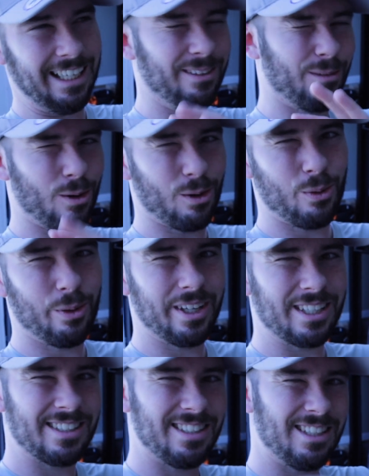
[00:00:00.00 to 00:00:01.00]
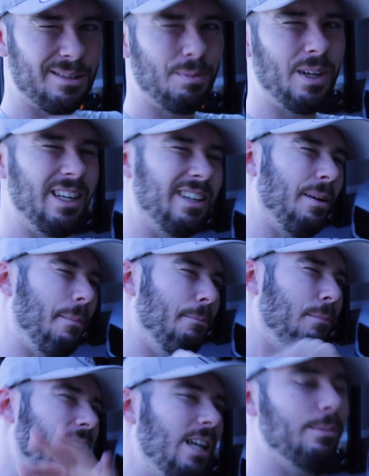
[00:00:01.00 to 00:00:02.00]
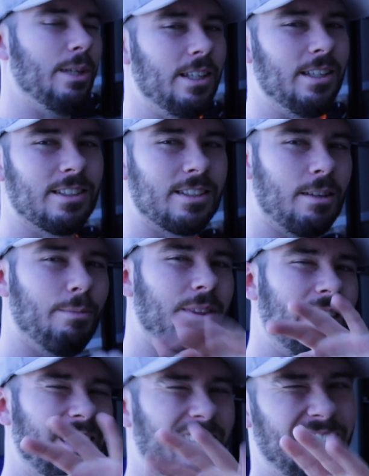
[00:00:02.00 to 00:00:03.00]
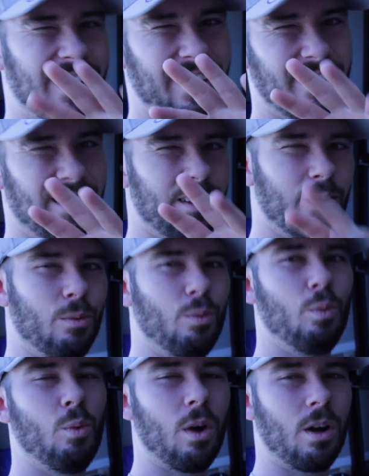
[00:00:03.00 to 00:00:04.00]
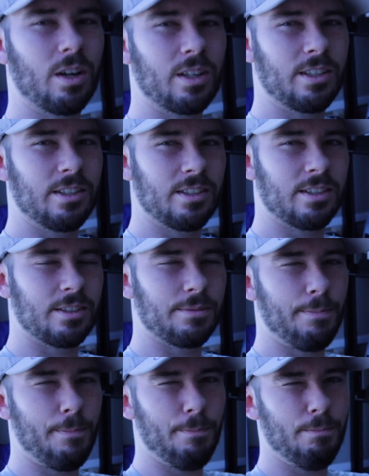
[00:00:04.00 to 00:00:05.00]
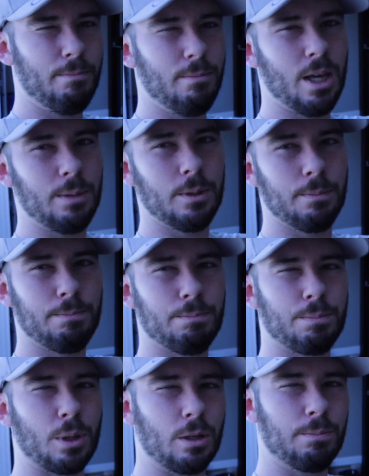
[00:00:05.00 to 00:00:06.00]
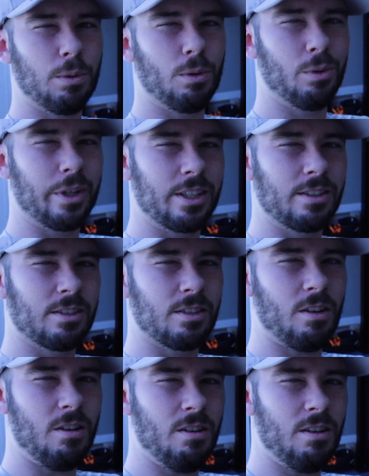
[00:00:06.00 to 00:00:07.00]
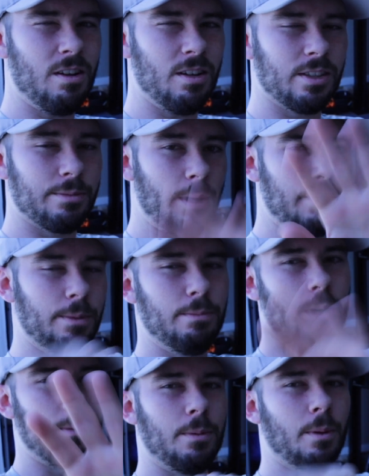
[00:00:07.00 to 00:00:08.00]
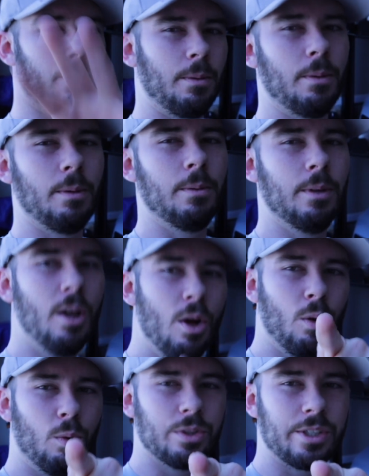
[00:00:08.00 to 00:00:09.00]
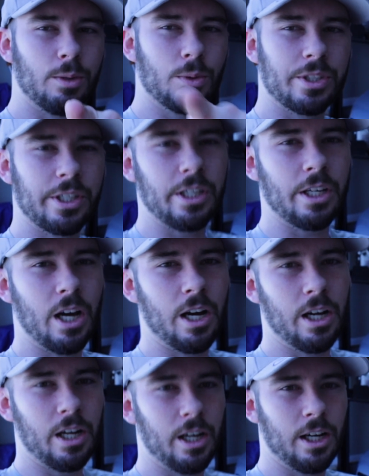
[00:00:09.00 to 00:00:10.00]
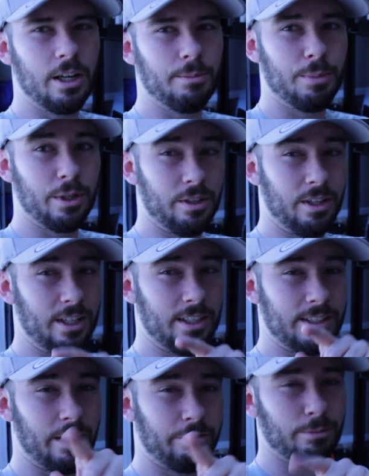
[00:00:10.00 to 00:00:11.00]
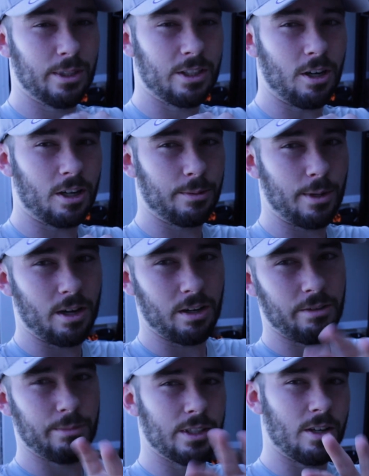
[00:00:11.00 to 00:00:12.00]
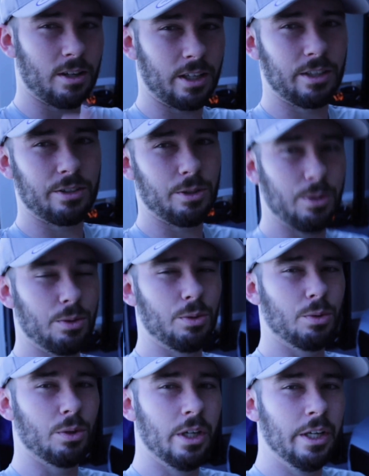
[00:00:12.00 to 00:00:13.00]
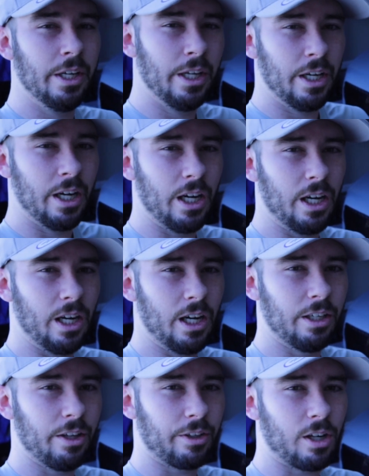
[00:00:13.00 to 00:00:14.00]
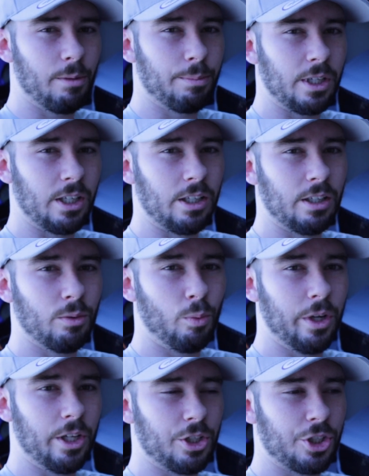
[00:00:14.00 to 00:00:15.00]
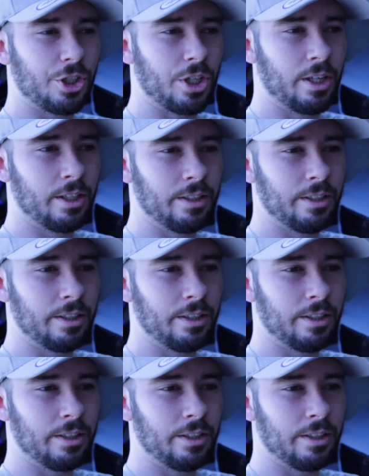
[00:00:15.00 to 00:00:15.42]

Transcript: And real quick sneak peek, maybe something in the works, maybe a purple exhaust, maybe we'll see. But it has definitely been talked about. I've been talking to another company which